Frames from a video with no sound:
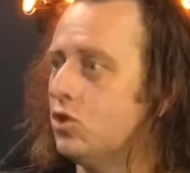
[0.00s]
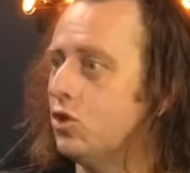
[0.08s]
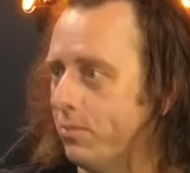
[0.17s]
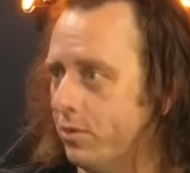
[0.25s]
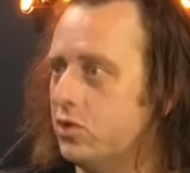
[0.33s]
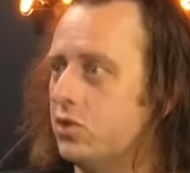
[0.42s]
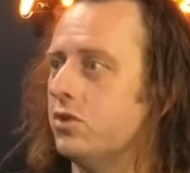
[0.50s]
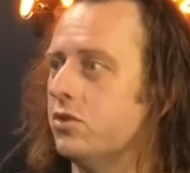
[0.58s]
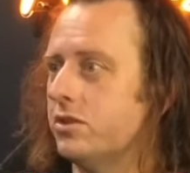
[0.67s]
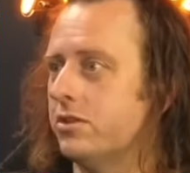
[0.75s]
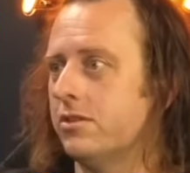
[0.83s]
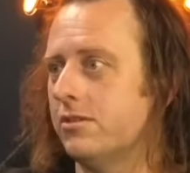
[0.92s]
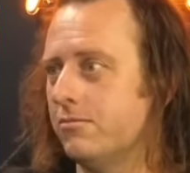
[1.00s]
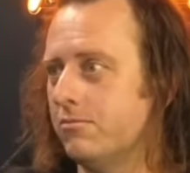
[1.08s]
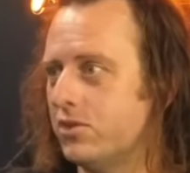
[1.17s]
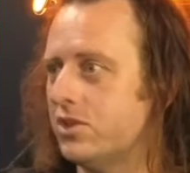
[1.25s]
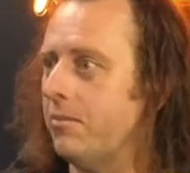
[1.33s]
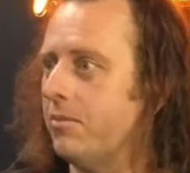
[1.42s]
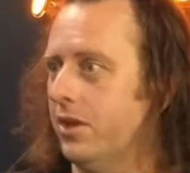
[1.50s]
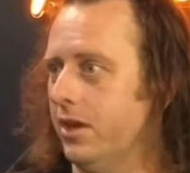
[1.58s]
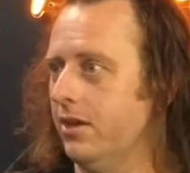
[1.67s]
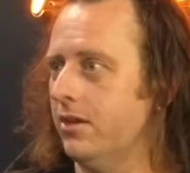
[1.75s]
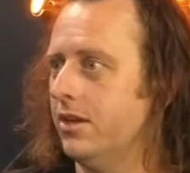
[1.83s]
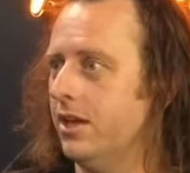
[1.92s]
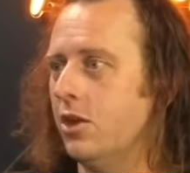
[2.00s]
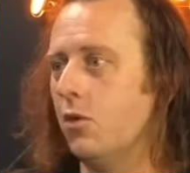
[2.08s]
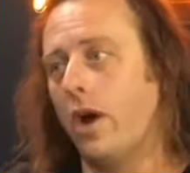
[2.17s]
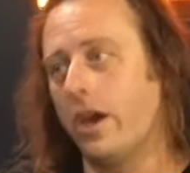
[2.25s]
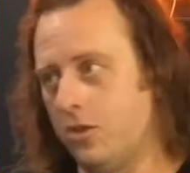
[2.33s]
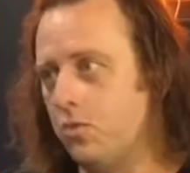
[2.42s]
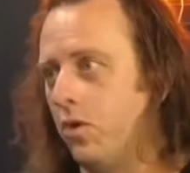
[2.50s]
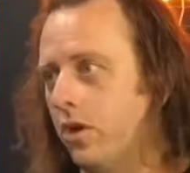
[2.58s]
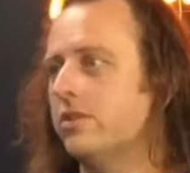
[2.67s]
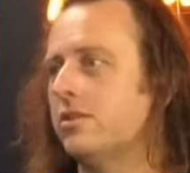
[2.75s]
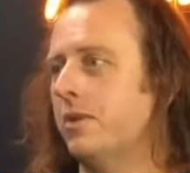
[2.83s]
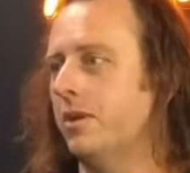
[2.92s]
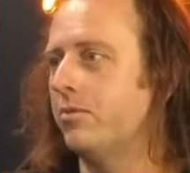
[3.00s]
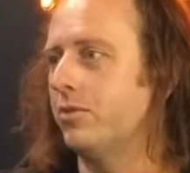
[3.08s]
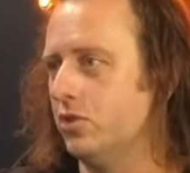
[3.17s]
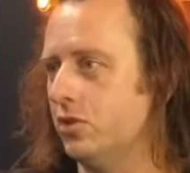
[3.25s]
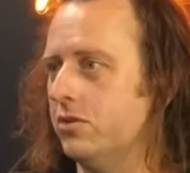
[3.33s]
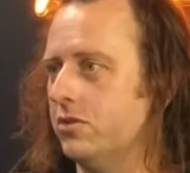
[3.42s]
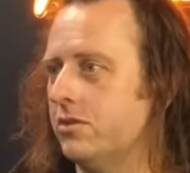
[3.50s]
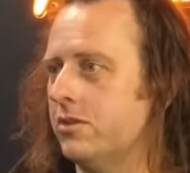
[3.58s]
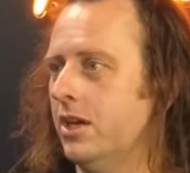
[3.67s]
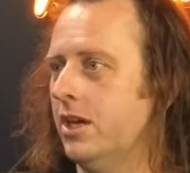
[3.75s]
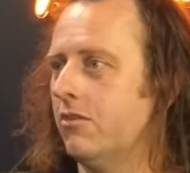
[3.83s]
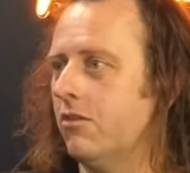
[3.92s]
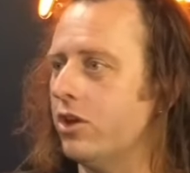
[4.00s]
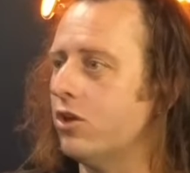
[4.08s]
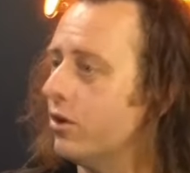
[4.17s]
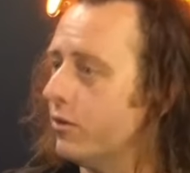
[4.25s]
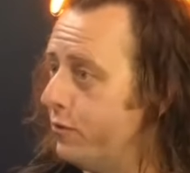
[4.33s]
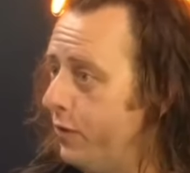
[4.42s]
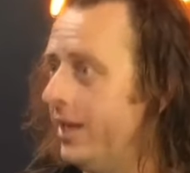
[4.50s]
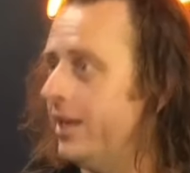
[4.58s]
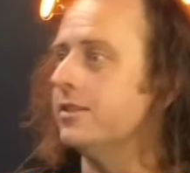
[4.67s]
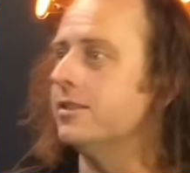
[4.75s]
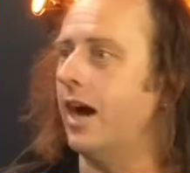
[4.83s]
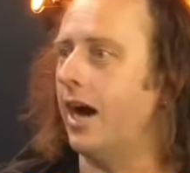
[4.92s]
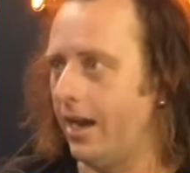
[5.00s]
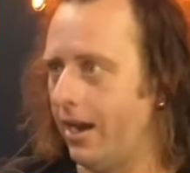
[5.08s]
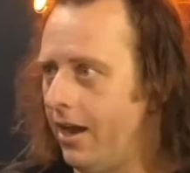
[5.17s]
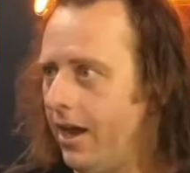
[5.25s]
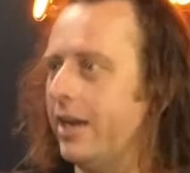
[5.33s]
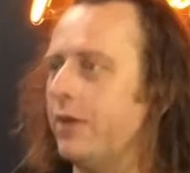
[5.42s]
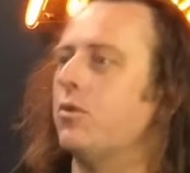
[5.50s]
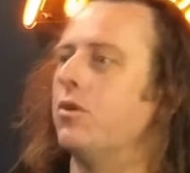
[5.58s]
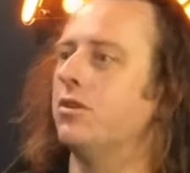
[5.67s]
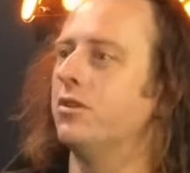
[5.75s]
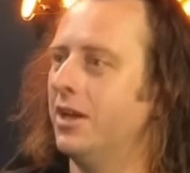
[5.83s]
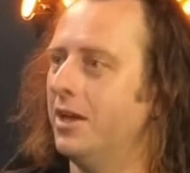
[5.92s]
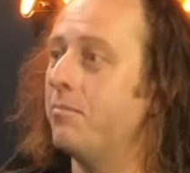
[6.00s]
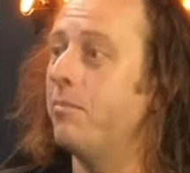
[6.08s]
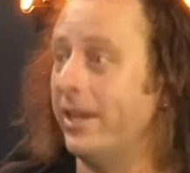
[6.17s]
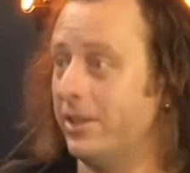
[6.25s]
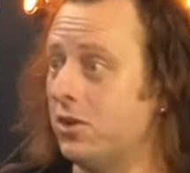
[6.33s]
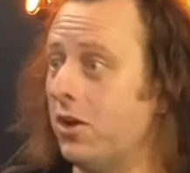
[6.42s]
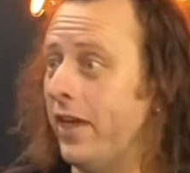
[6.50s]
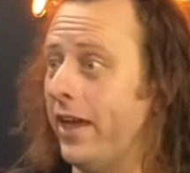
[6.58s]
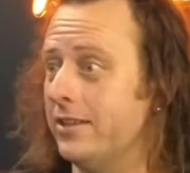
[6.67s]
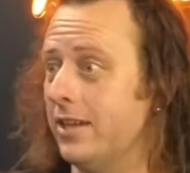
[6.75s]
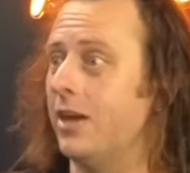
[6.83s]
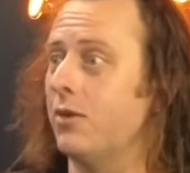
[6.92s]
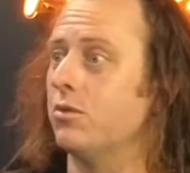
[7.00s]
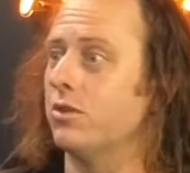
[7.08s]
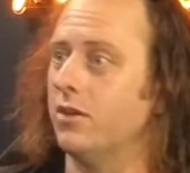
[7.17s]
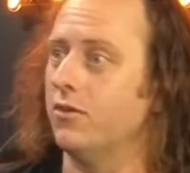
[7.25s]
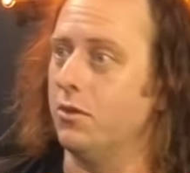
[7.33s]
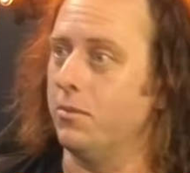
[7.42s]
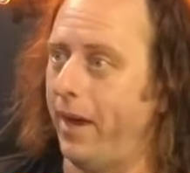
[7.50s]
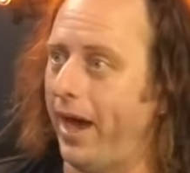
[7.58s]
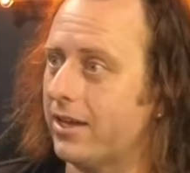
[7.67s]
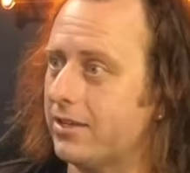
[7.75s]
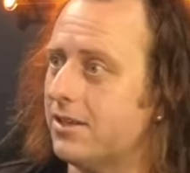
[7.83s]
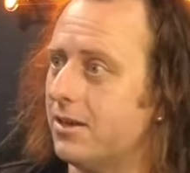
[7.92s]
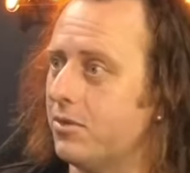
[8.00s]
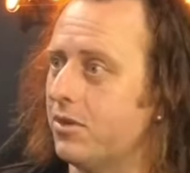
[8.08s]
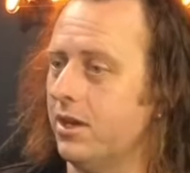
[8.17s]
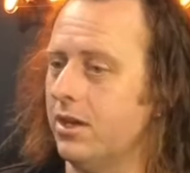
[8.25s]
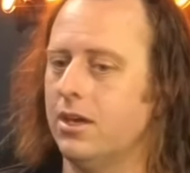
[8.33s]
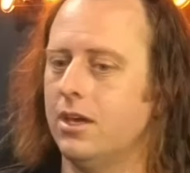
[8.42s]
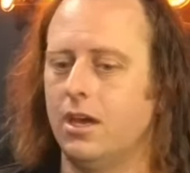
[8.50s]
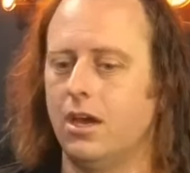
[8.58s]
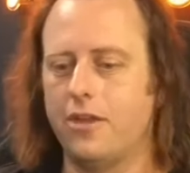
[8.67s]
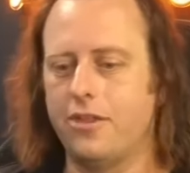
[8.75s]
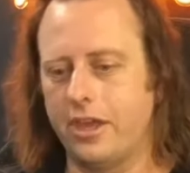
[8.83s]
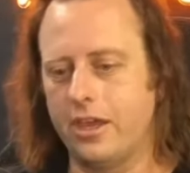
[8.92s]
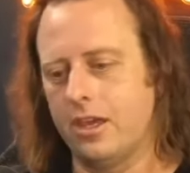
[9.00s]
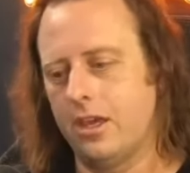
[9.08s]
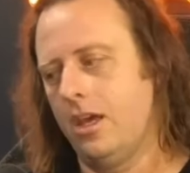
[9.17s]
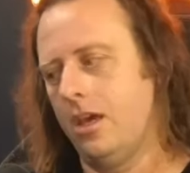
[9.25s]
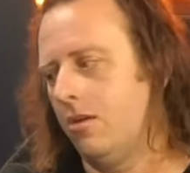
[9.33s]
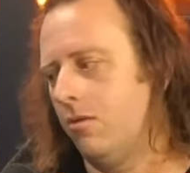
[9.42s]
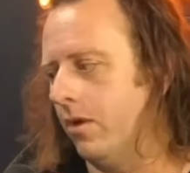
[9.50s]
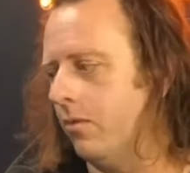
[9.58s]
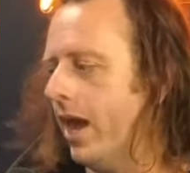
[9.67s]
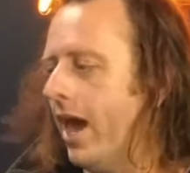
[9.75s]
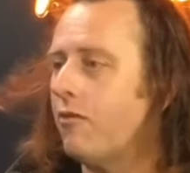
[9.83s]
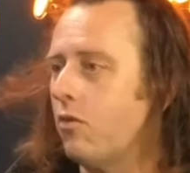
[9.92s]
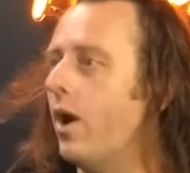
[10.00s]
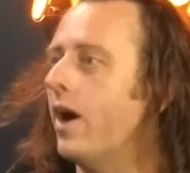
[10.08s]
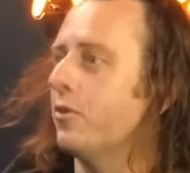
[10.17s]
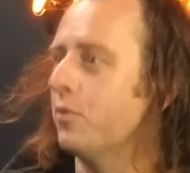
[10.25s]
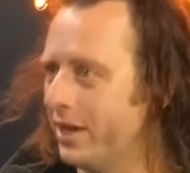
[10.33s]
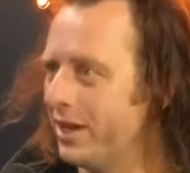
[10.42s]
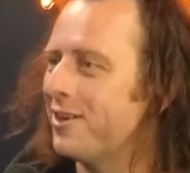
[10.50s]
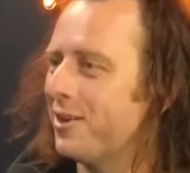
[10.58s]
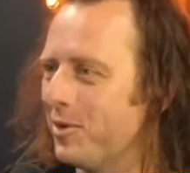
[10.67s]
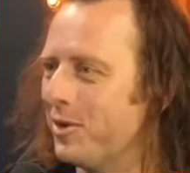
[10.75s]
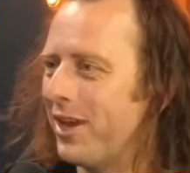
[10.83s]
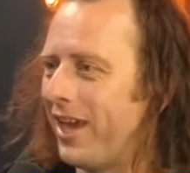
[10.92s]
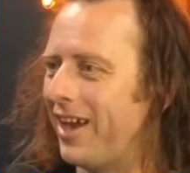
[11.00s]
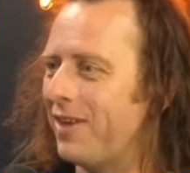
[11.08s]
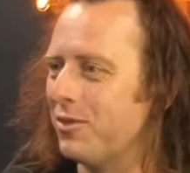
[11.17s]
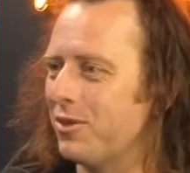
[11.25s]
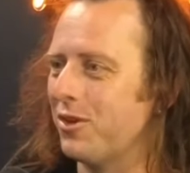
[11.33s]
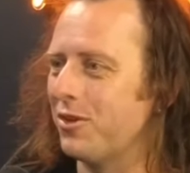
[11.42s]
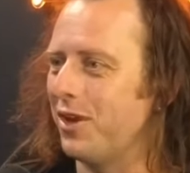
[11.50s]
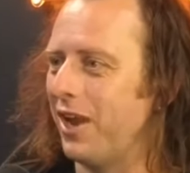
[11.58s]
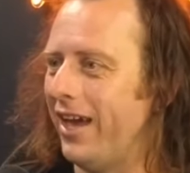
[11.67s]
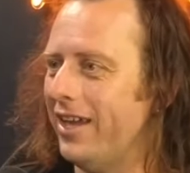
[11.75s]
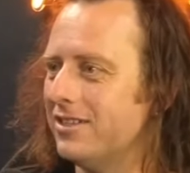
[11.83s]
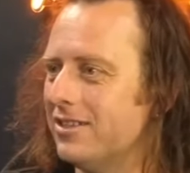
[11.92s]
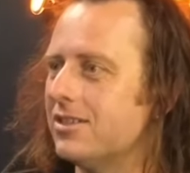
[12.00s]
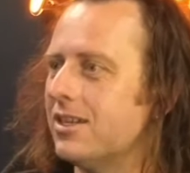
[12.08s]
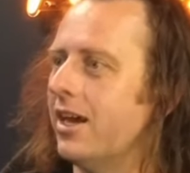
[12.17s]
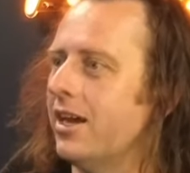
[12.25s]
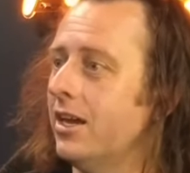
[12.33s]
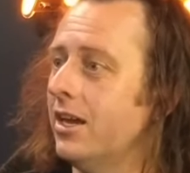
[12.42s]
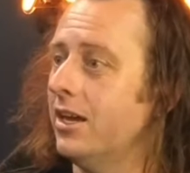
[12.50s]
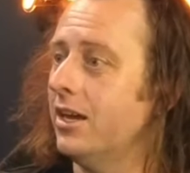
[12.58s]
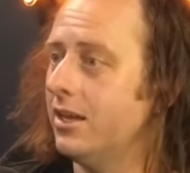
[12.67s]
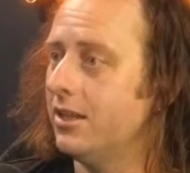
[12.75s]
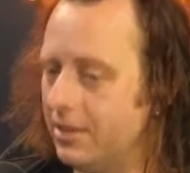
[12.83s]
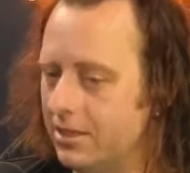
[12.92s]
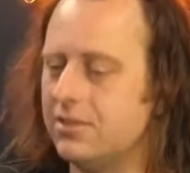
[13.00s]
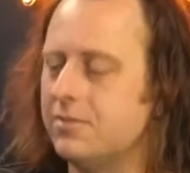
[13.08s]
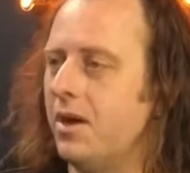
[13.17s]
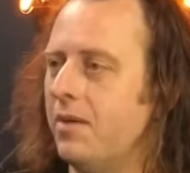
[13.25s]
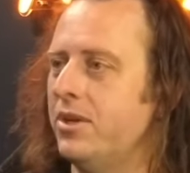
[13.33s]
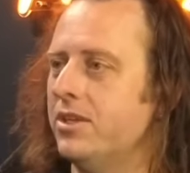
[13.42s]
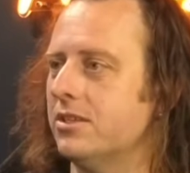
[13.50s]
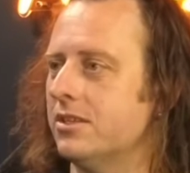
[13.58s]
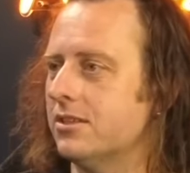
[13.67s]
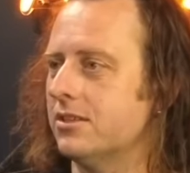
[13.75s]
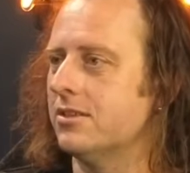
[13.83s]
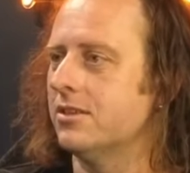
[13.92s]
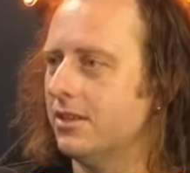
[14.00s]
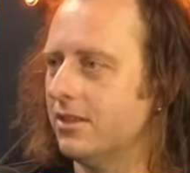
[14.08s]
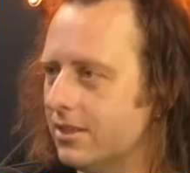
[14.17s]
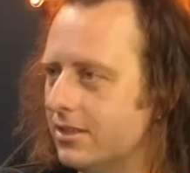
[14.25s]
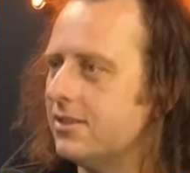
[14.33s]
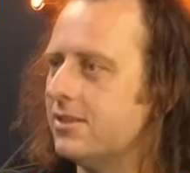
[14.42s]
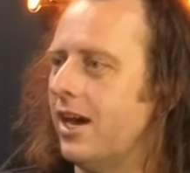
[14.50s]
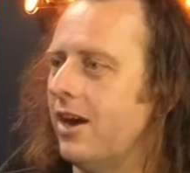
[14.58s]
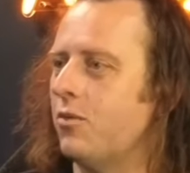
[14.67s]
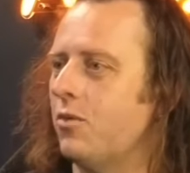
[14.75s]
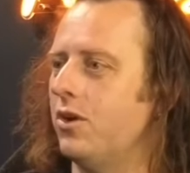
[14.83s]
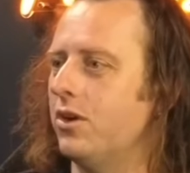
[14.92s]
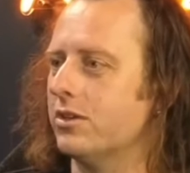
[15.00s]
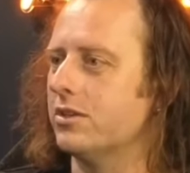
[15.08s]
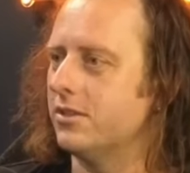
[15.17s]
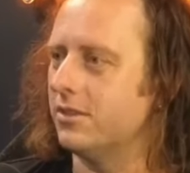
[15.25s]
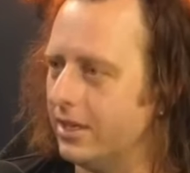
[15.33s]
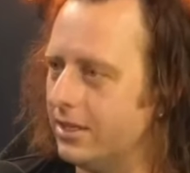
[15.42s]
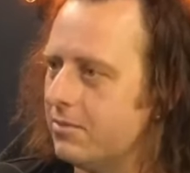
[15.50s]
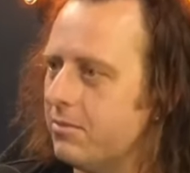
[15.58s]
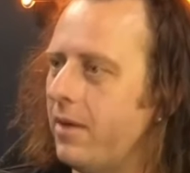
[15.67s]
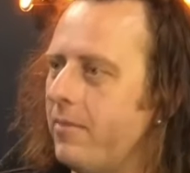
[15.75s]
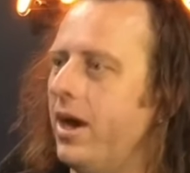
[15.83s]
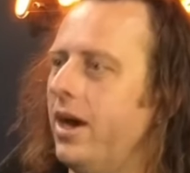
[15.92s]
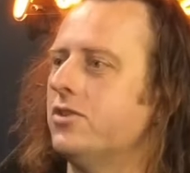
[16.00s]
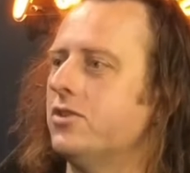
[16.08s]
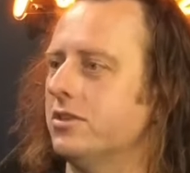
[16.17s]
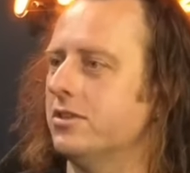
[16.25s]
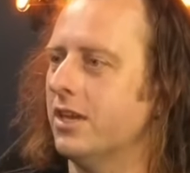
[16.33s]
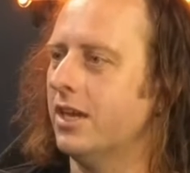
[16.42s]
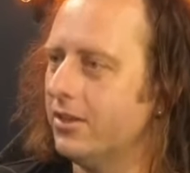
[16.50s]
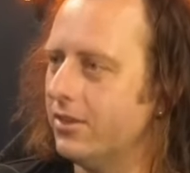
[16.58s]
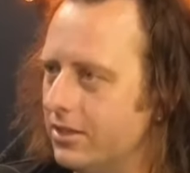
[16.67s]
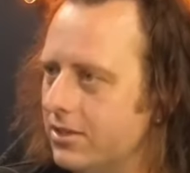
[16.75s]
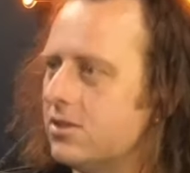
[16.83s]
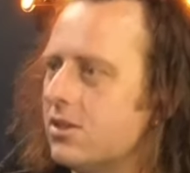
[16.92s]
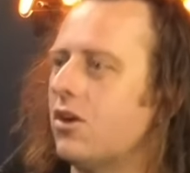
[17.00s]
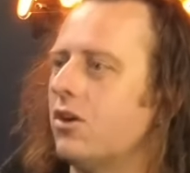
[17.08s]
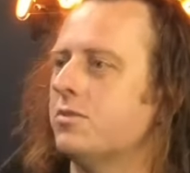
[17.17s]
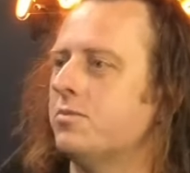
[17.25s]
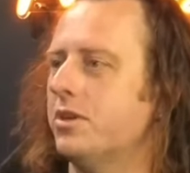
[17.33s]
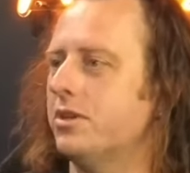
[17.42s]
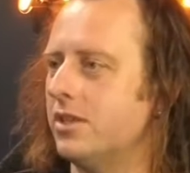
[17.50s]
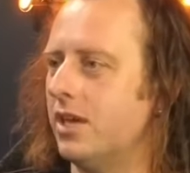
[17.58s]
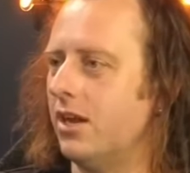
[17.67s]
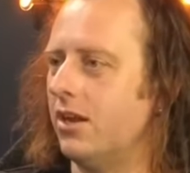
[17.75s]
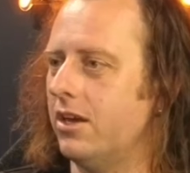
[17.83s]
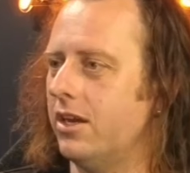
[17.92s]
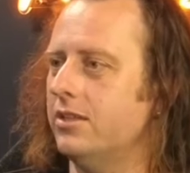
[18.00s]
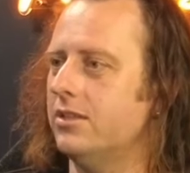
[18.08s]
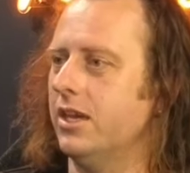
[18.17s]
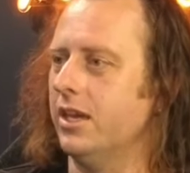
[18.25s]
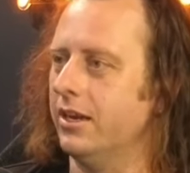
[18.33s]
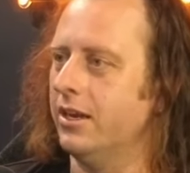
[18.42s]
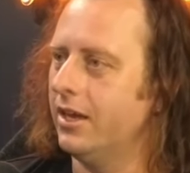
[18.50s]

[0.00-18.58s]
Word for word: to produce something in the way you want it to be produced, right? You can feed it data, and it will, based on that data, will give you back something. I think when we have a way that we can communicate with Google Ads and say, "This is my business. This is how it works. These are my margins." This is the cost per sale I need to hit.